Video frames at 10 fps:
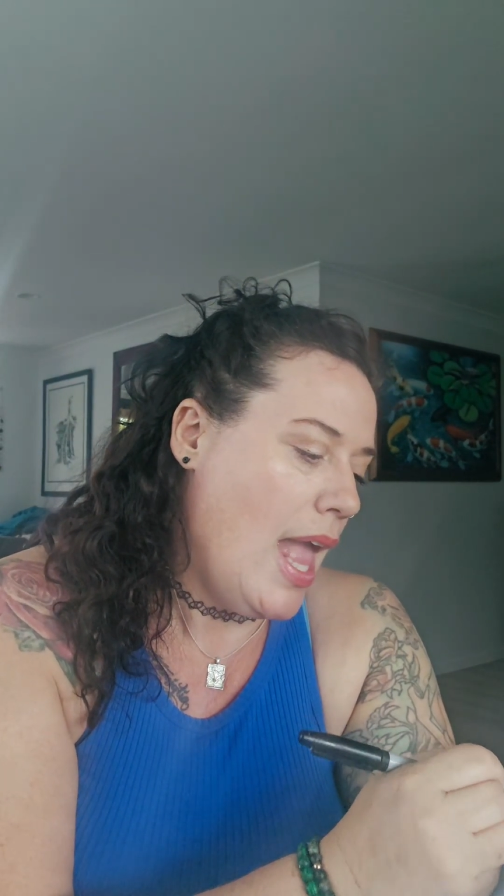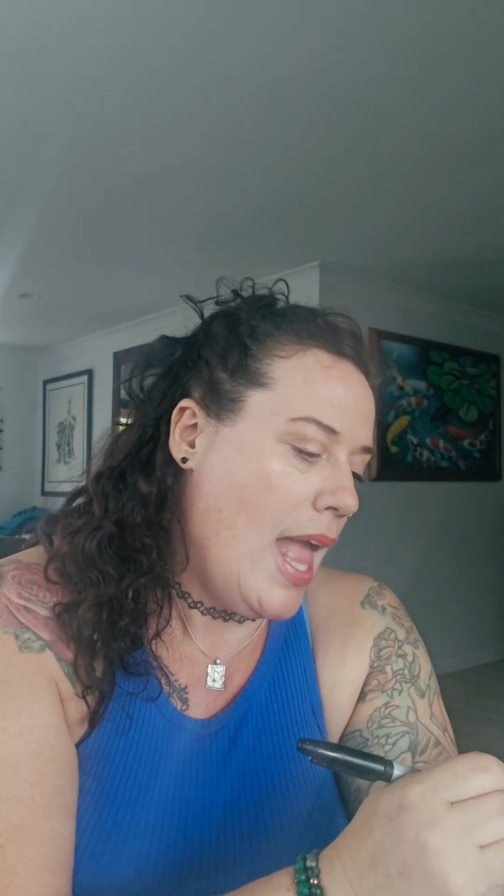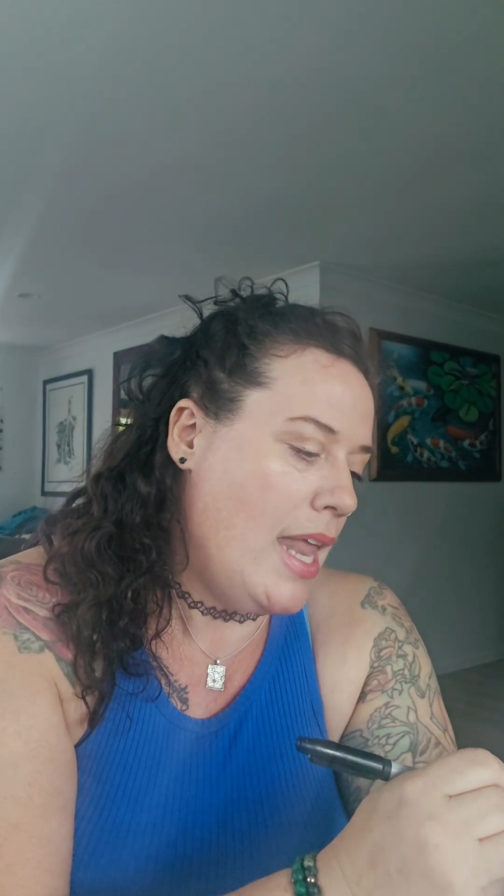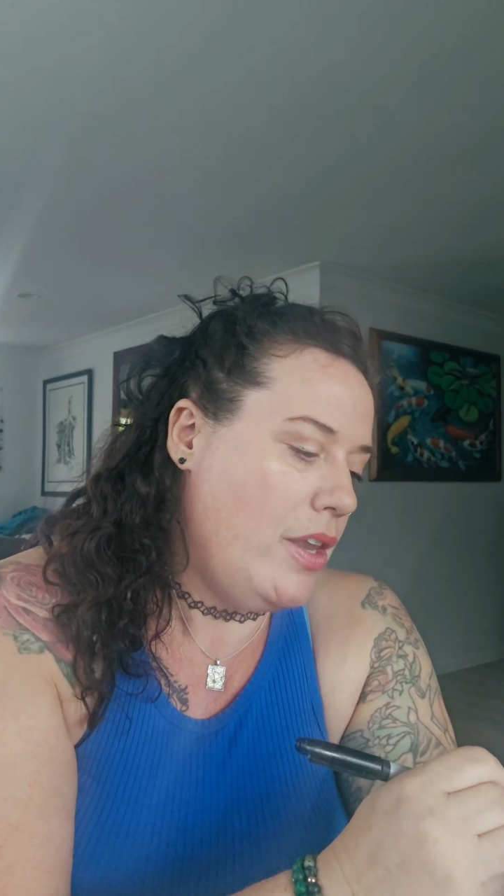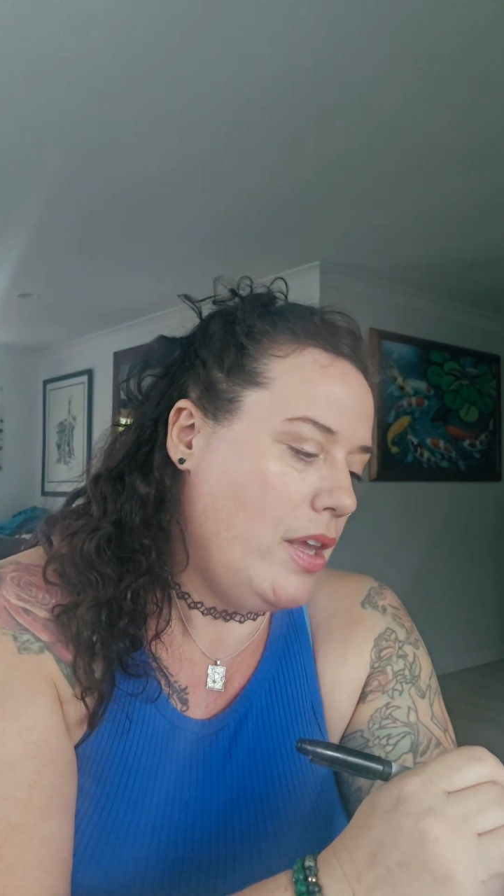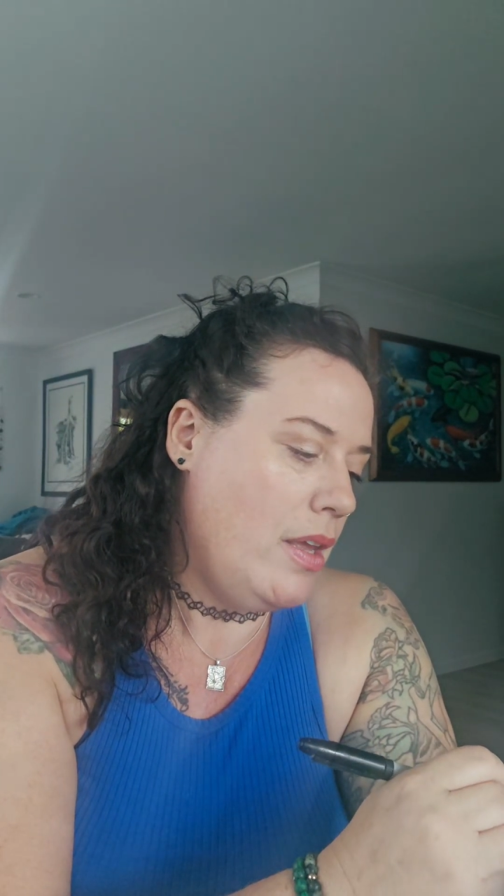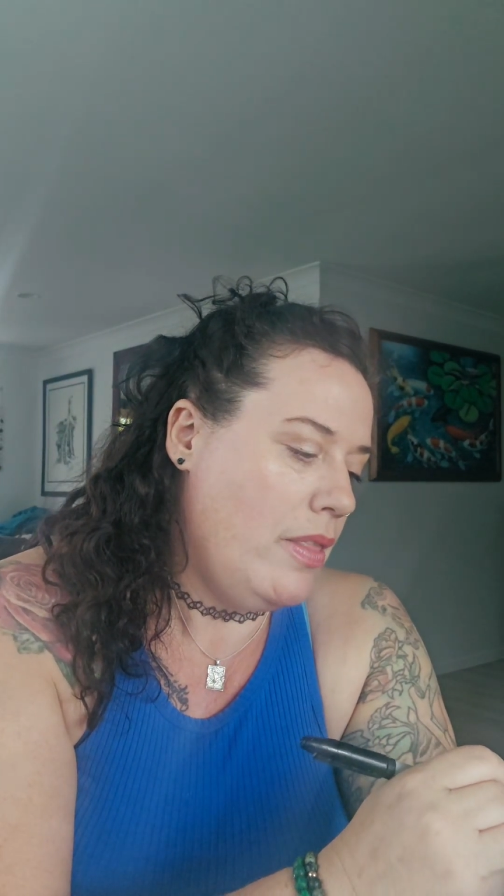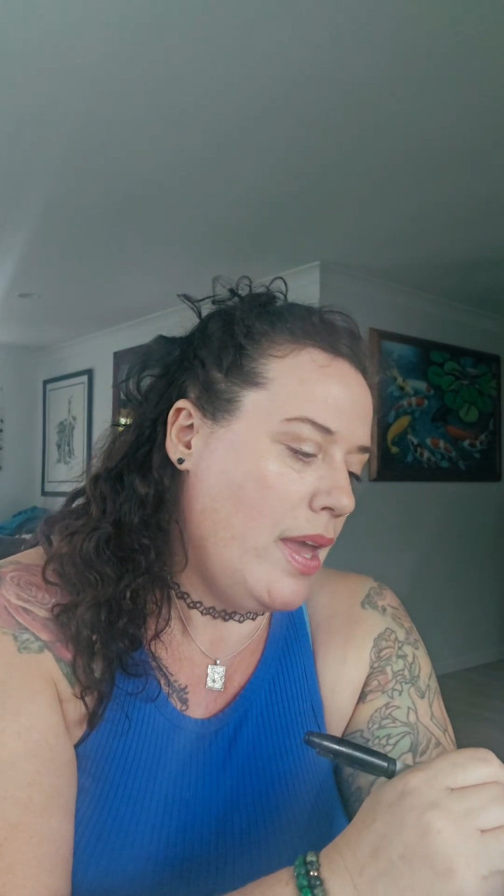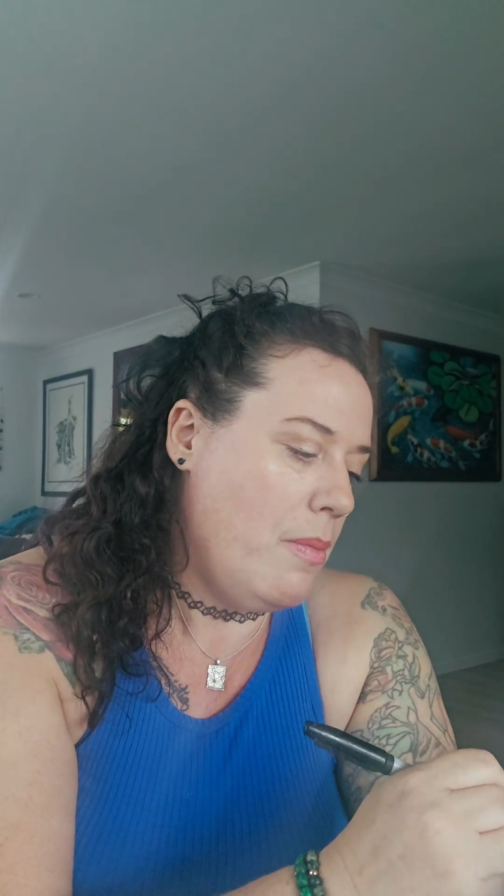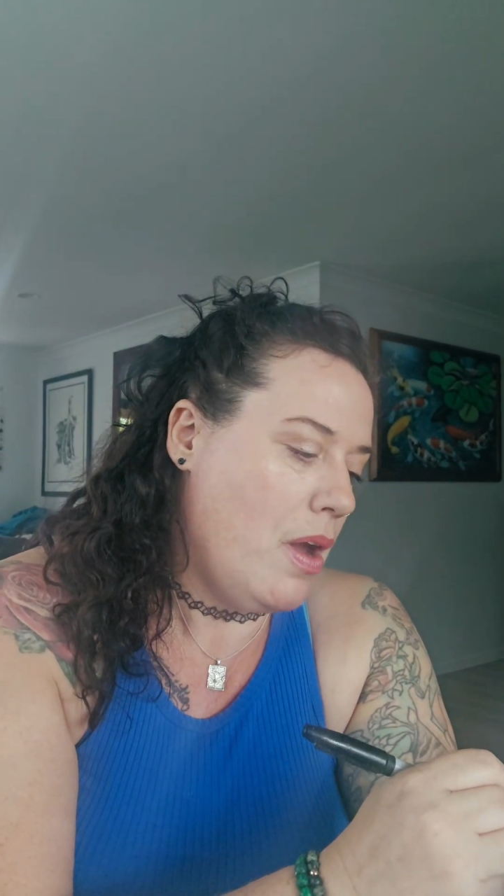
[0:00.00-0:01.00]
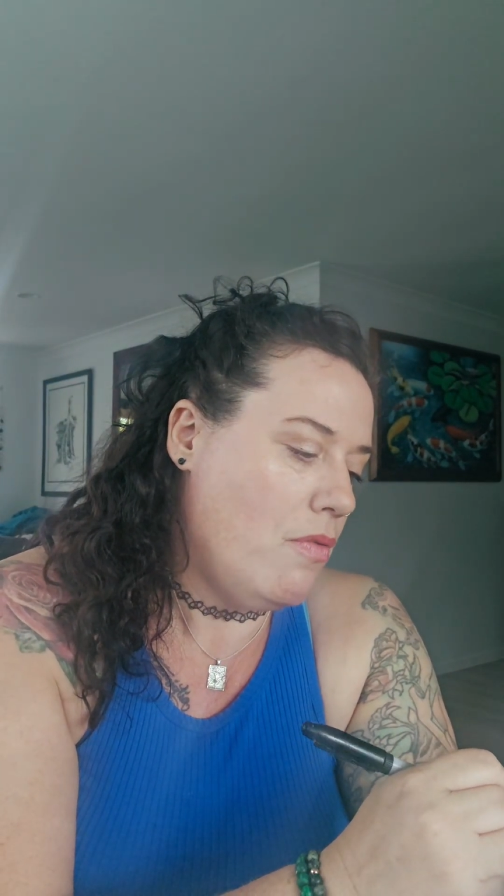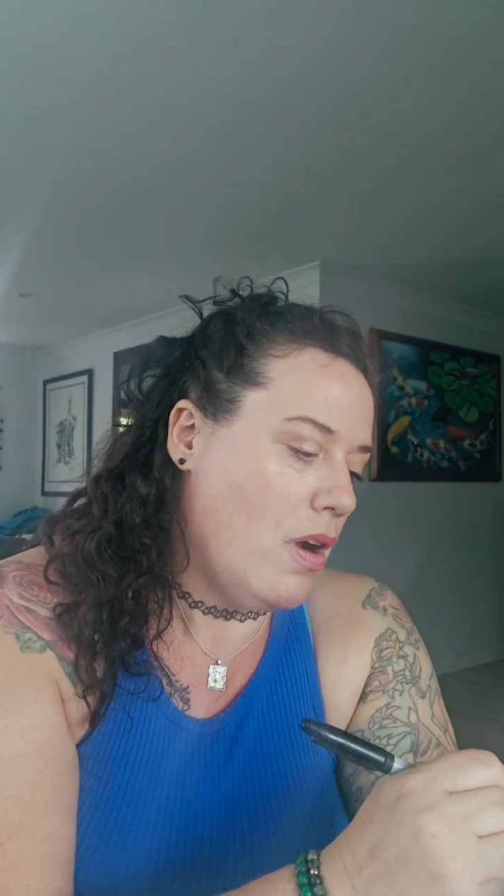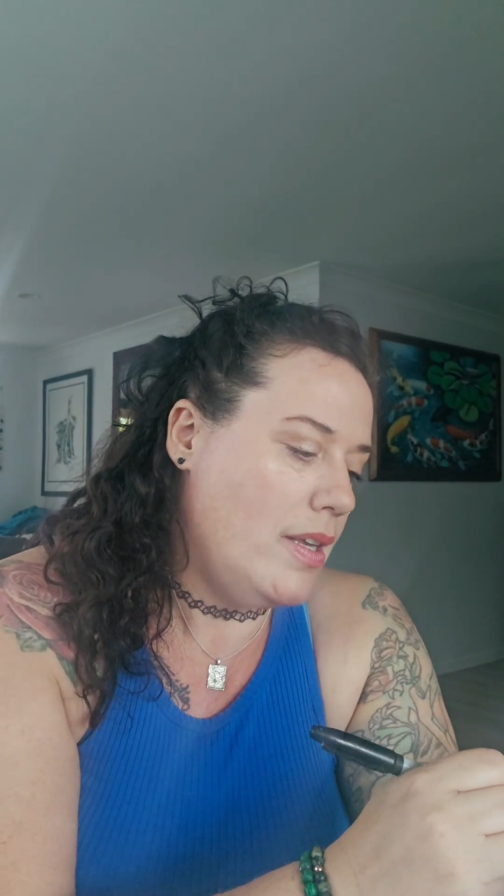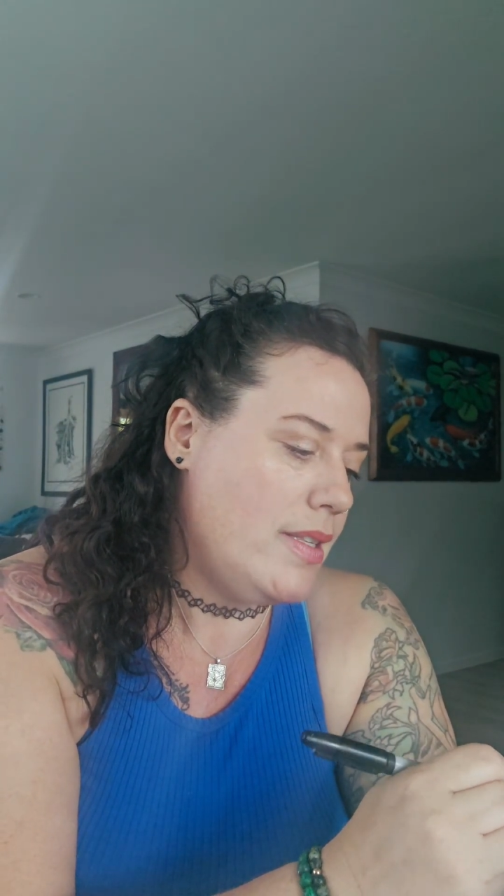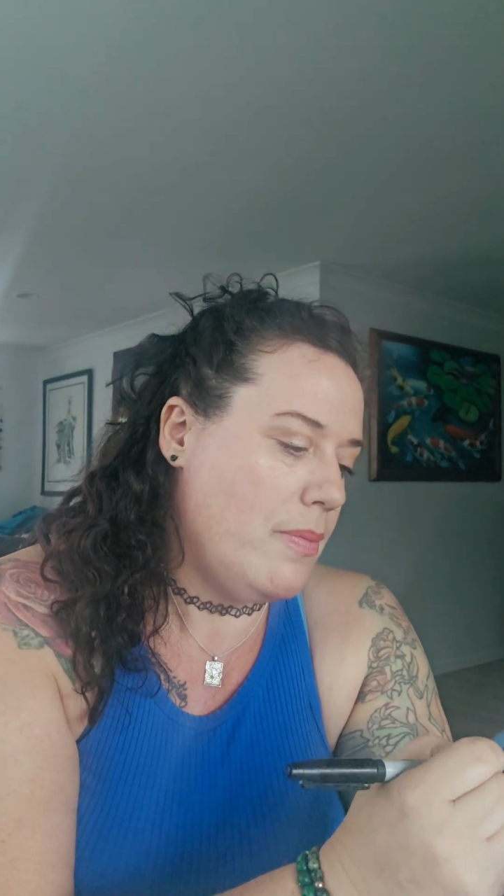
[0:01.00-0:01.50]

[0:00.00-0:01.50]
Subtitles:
And they might write